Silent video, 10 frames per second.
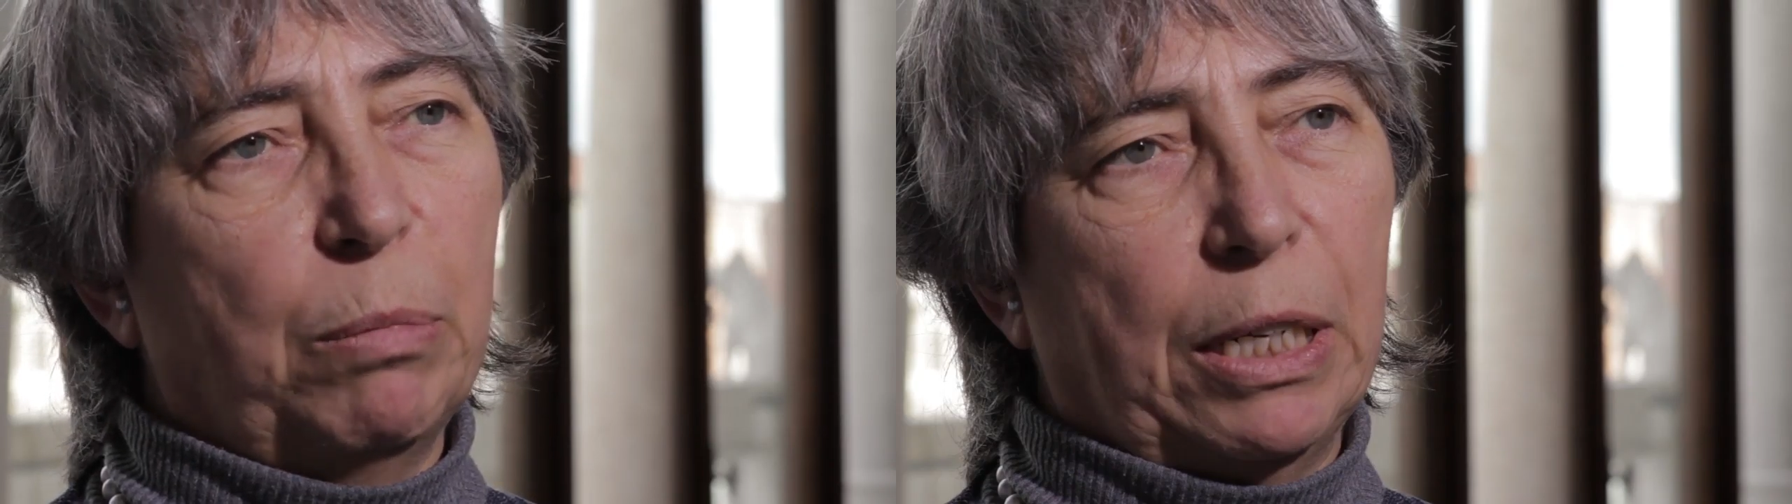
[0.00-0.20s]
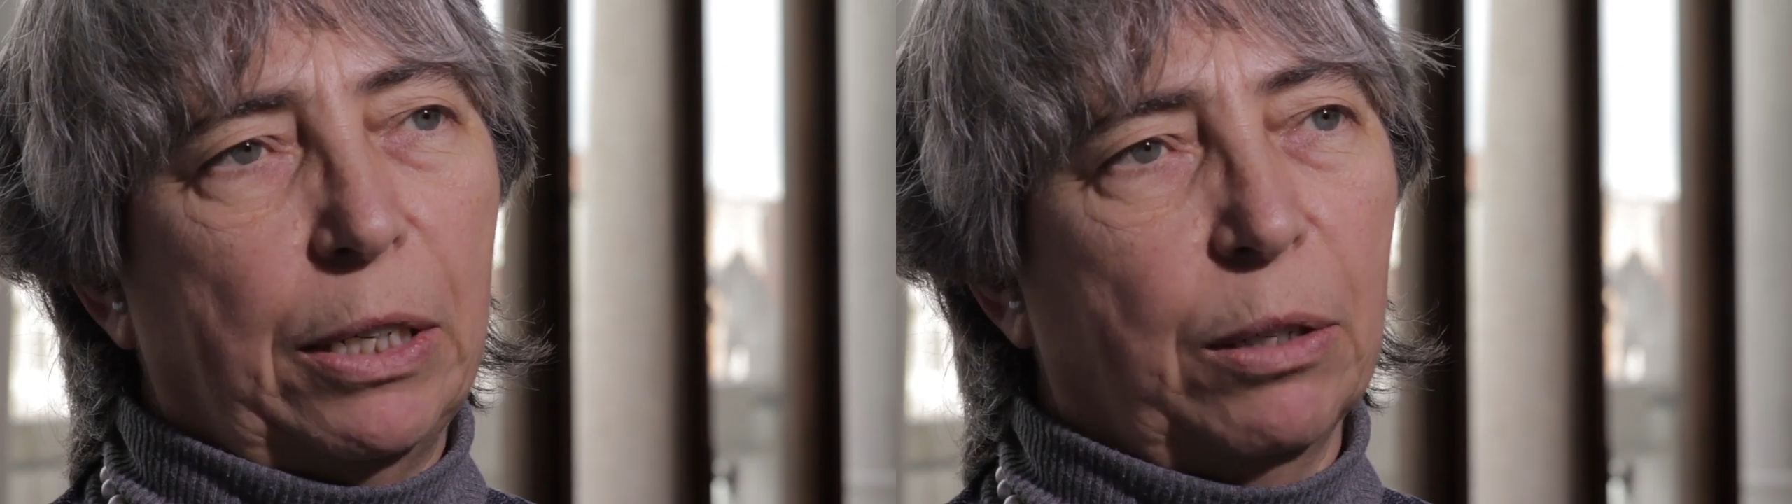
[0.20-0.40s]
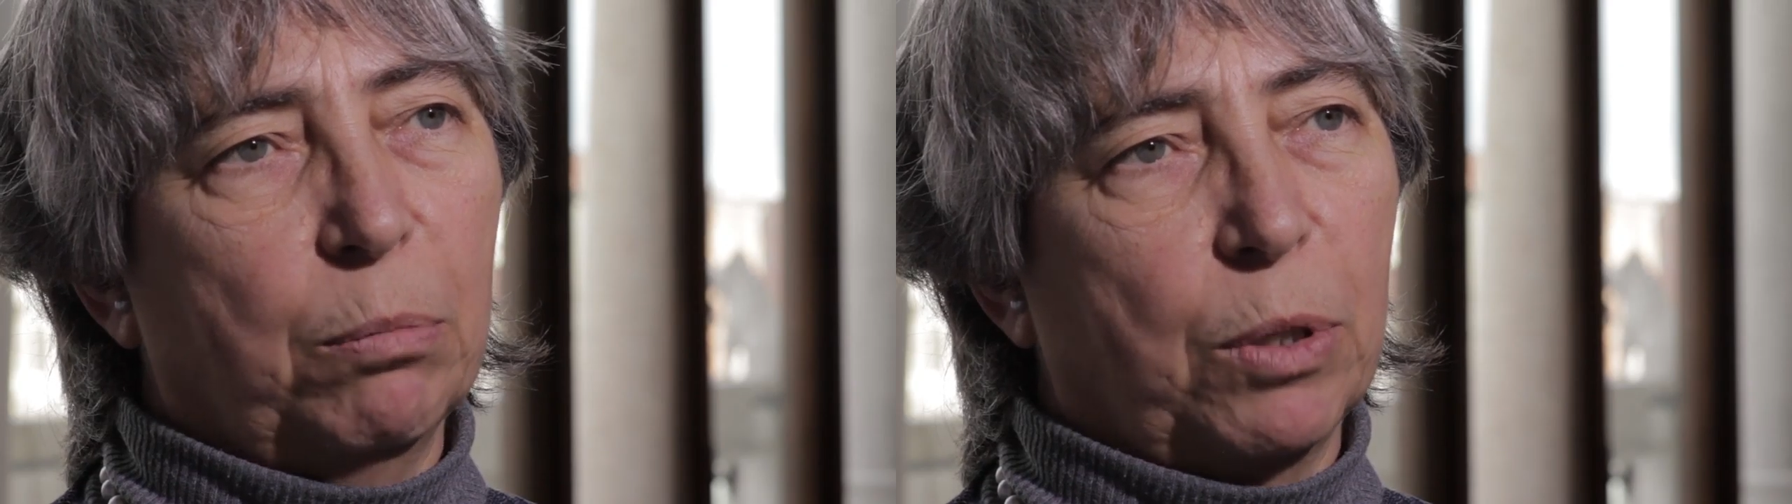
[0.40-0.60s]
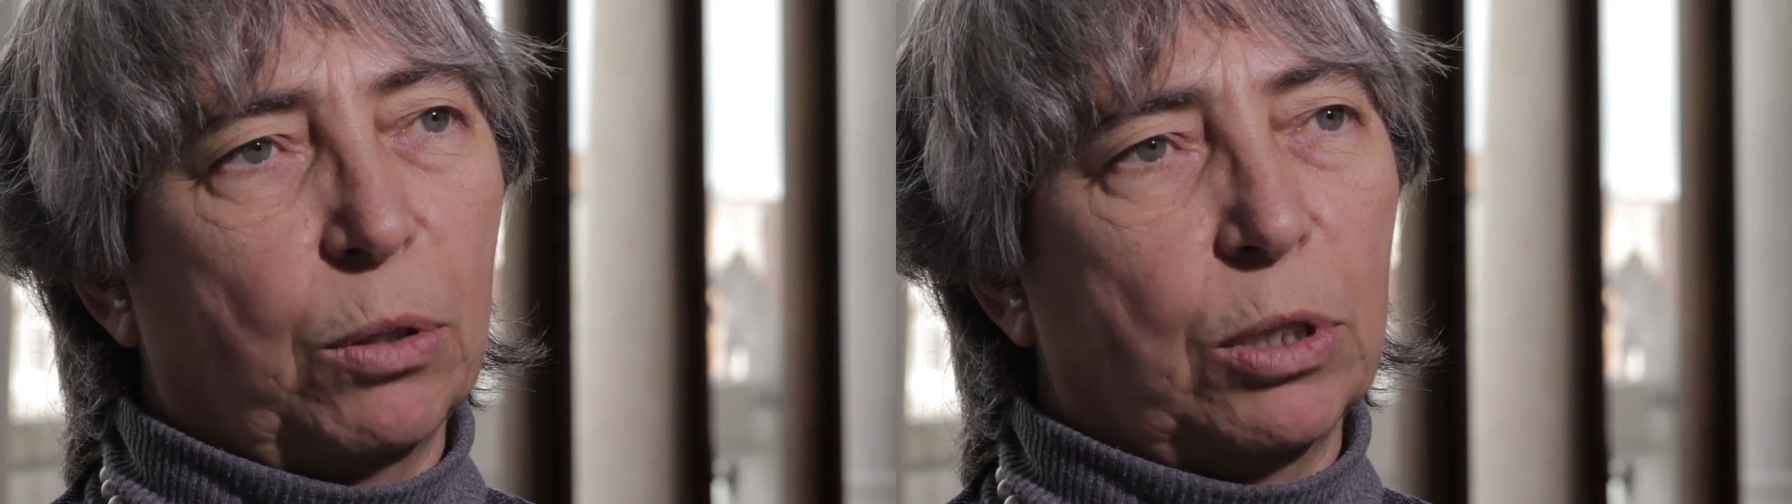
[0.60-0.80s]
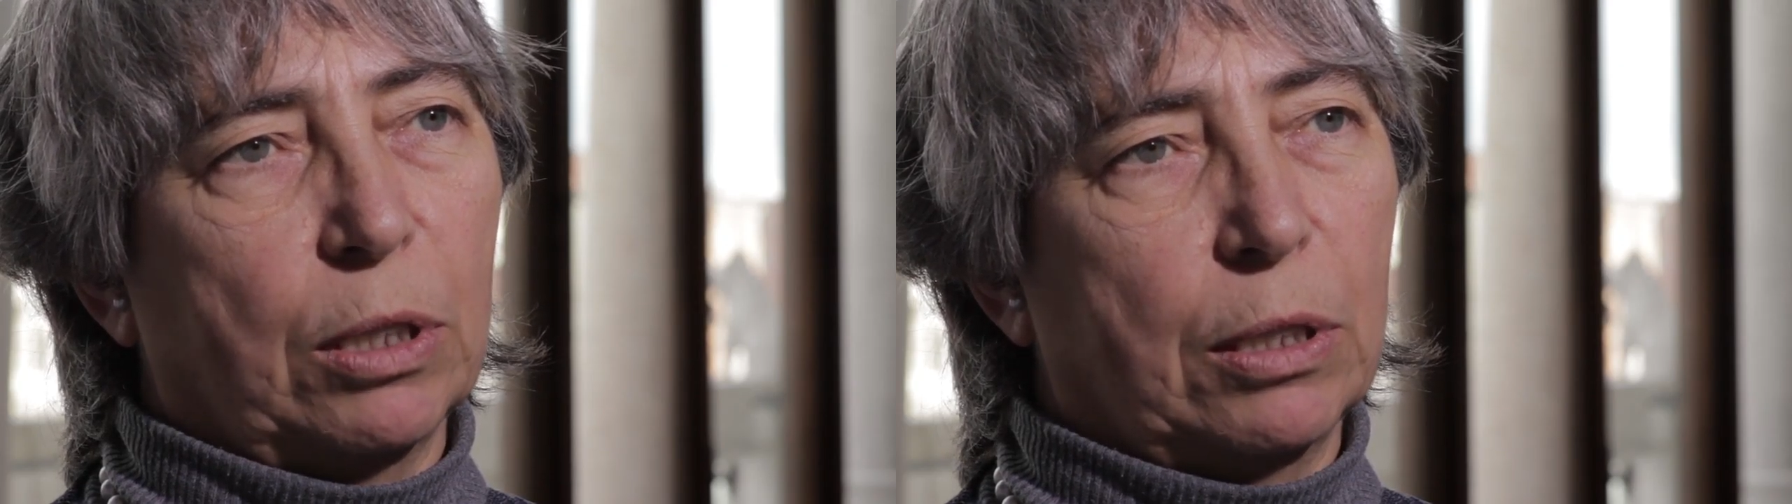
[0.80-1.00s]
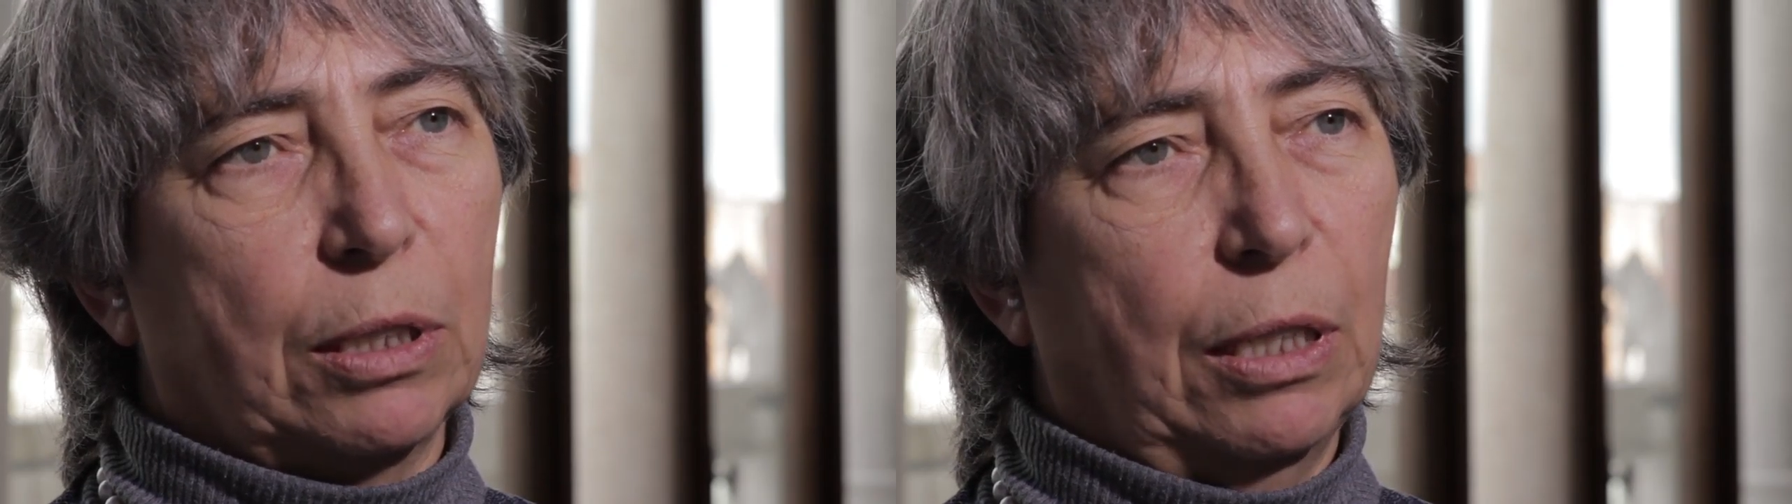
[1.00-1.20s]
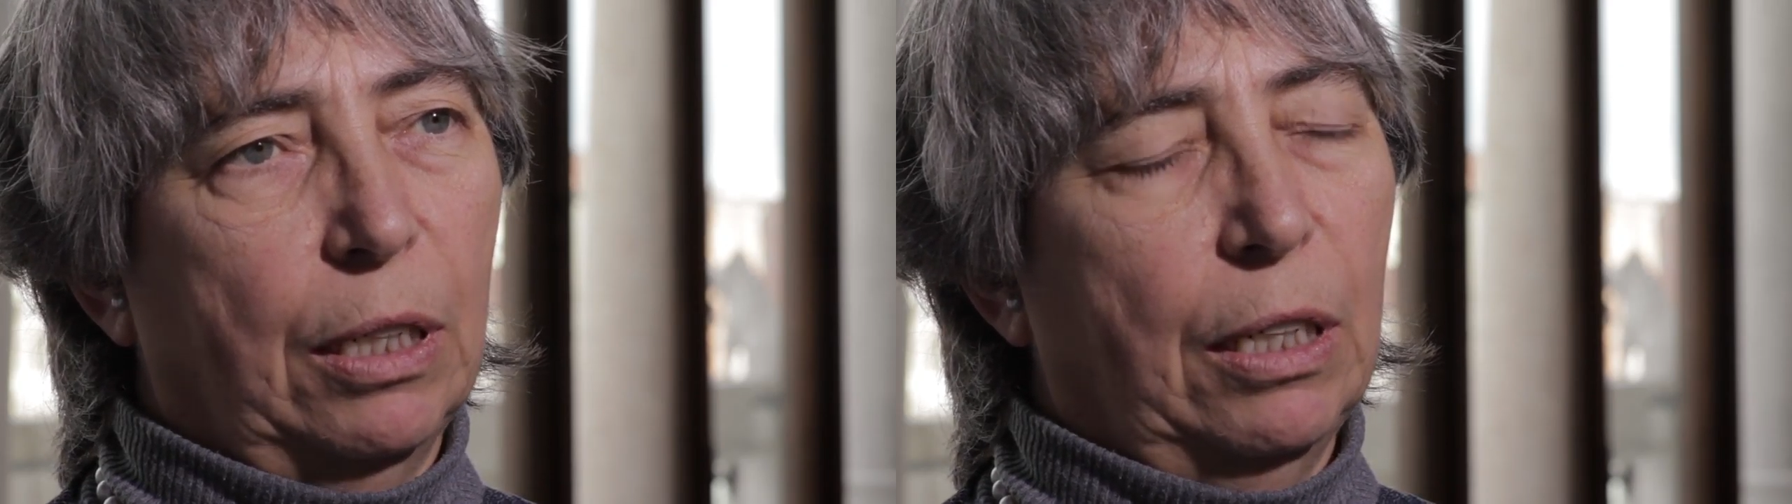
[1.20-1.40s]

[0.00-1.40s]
building process.